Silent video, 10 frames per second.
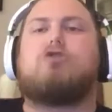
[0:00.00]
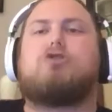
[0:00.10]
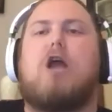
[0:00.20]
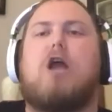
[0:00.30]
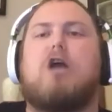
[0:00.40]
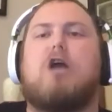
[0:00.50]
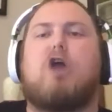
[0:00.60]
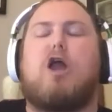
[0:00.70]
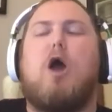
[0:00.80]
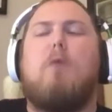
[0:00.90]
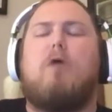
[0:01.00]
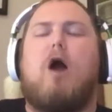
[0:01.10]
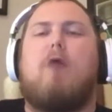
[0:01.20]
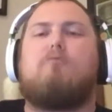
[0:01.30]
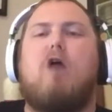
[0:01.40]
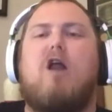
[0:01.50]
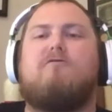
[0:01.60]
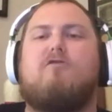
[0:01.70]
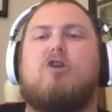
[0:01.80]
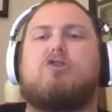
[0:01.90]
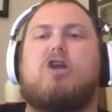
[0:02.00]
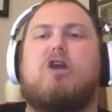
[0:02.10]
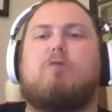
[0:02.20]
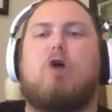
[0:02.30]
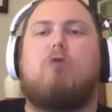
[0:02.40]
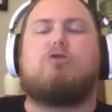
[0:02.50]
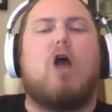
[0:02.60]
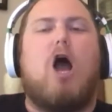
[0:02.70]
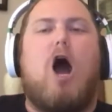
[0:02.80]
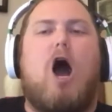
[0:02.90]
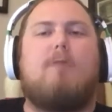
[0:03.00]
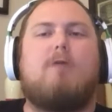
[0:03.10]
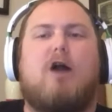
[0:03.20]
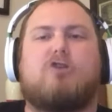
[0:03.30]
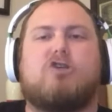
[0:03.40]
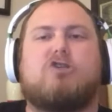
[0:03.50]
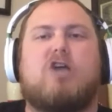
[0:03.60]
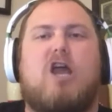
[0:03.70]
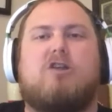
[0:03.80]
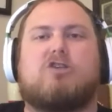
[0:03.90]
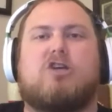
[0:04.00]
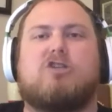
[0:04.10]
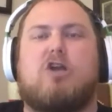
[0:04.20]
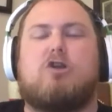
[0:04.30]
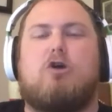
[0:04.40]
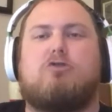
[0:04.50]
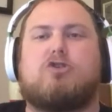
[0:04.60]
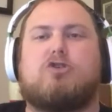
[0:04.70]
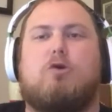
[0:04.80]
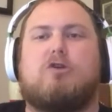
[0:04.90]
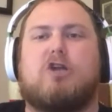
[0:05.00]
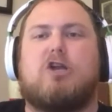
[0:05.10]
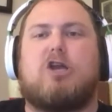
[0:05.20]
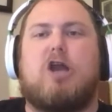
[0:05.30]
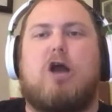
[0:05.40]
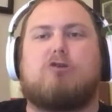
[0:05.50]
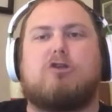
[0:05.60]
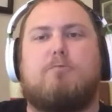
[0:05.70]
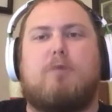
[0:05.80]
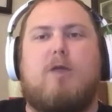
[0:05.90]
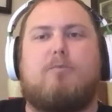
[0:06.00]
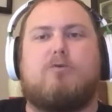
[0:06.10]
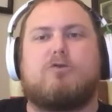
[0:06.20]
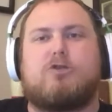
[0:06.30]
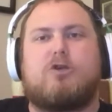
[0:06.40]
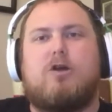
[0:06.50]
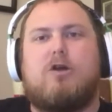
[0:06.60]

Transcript: ten yesterday, but I'm ready for the team, coach. I'm not just saying this because I know the story's going to get out to the papers.